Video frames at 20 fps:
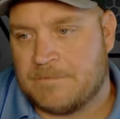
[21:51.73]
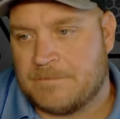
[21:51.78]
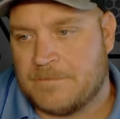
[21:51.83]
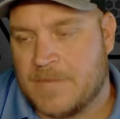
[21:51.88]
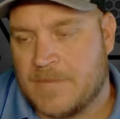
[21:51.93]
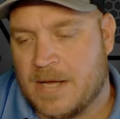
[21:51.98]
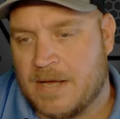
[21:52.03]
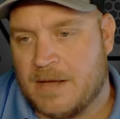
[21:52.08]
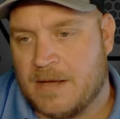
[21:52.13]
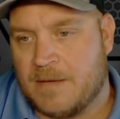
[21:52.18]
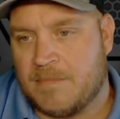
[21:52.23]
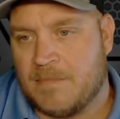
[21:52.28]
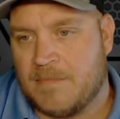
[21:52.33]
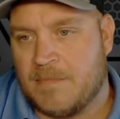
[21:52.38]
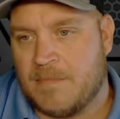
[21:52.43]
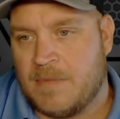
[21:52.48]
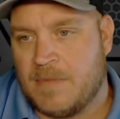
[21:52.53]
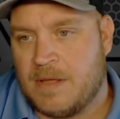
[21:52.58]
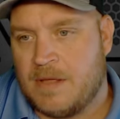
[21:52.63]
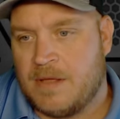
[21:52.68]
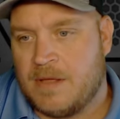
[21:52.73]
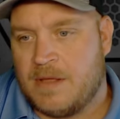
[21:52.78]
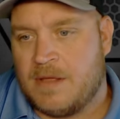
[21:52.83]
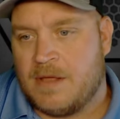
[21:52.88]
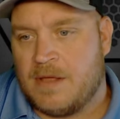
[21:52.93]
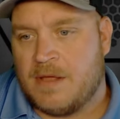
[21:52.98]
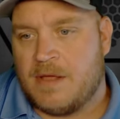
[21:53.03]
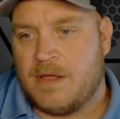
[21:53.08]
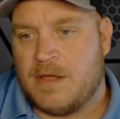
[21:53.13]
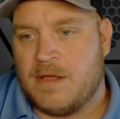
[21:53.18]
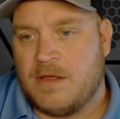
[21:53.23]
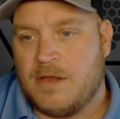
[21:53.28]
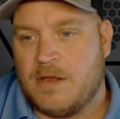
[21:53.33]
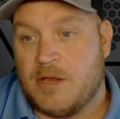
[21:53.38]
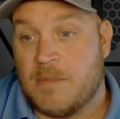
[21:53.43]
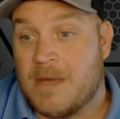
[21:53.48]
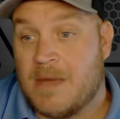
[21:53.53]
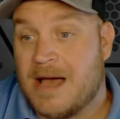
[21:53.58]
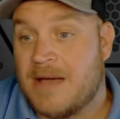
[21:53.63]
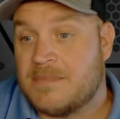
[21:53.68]
Your
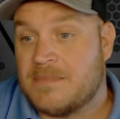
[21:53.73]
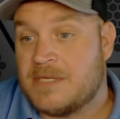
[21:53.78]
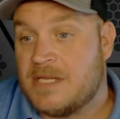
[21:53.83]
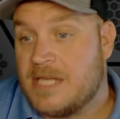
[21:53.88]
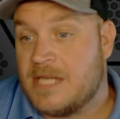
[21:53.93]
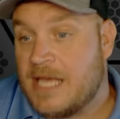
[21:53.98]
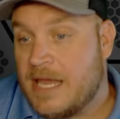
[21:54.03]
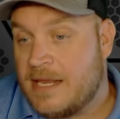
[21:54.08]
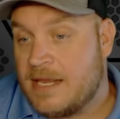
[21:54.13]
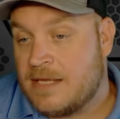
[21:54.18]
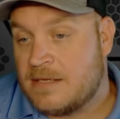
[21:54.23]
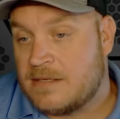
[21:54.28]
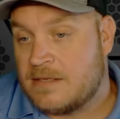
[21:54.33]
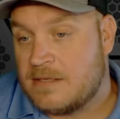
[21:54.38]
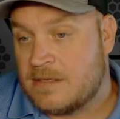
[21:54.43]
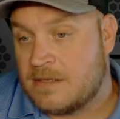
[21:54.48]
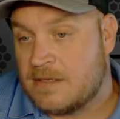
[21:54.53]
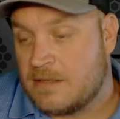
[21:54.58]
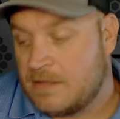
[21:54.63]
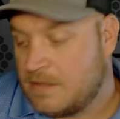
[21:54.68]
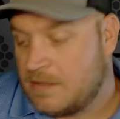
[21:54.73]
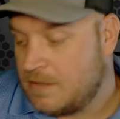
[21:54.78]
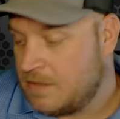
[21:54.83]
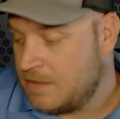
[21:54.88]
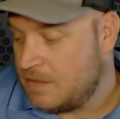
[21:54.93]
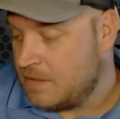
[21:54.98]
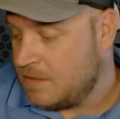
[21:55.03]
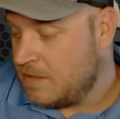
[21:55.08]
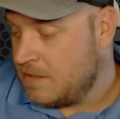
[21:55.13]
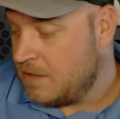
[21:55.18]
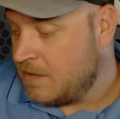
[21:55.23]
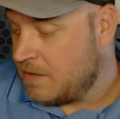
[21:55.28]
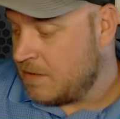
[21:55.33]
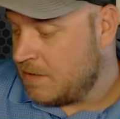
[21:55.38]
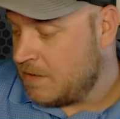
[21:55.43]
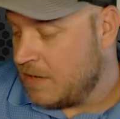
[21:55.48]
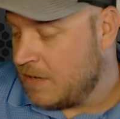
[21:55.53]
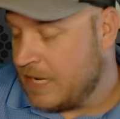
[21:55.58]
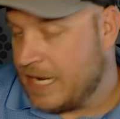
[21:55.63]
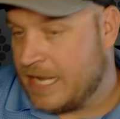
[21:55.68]
moms and daddies, your
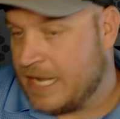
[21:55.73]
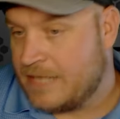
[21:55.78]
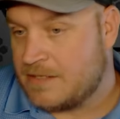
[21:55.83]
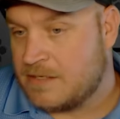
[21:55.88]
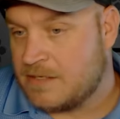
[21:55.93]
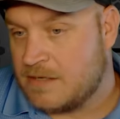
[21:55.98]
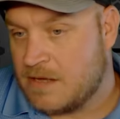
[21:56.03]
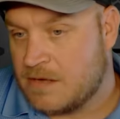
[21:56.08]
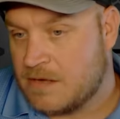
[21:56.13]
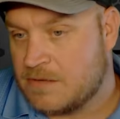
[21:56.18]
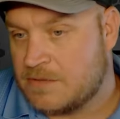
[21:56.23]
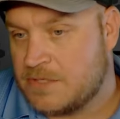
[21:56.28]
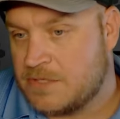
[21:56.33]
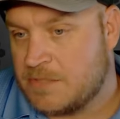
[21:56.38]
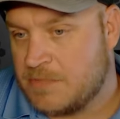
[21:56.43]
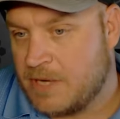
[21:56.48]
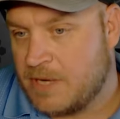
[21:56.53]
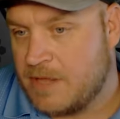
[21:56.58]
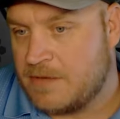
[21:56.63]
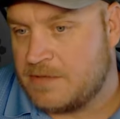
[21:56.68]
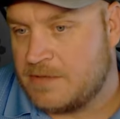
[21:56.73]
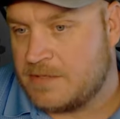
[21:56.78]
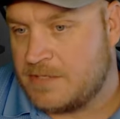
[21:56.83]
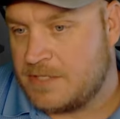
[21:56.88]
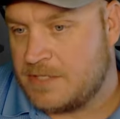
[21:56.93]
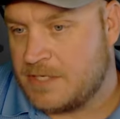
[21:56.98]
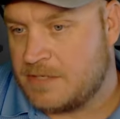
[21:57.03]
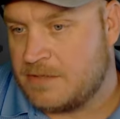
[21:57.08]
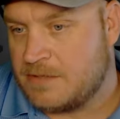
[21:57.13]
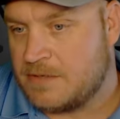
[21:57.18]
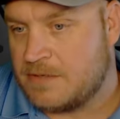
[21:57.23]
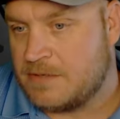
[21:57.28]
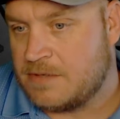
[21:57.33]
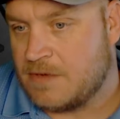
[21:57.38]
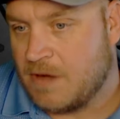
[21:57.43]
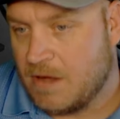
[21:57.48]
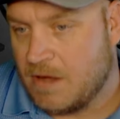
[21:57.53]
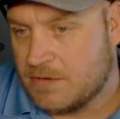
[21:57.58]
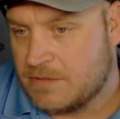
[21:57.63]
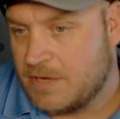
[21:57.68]
aunts and uncles, your brothers and sisters
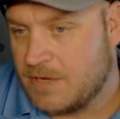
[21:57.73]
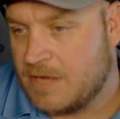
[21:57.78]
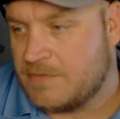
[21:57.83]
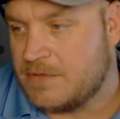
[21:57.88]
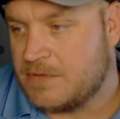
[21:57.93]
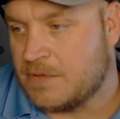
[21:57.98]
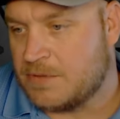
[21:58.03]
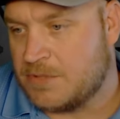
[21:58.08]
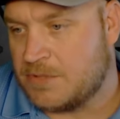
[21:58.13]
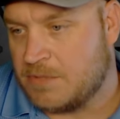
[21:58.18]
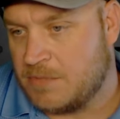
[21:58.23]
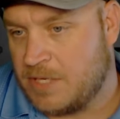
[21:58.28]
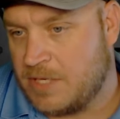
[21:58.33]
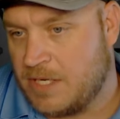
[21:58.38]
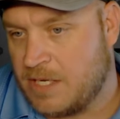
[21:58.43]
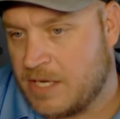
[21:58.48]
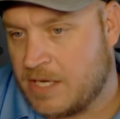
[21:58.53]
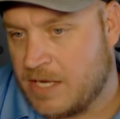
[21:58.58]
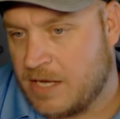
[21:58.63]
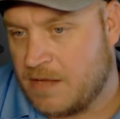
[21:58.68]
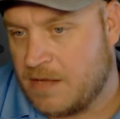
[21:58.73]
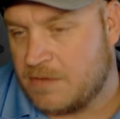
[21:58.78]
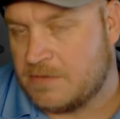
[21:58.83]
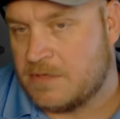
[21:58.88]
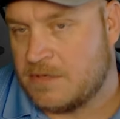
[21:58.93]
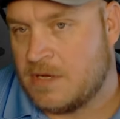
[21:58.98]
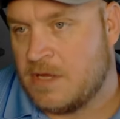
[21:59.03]
also have social media accounts.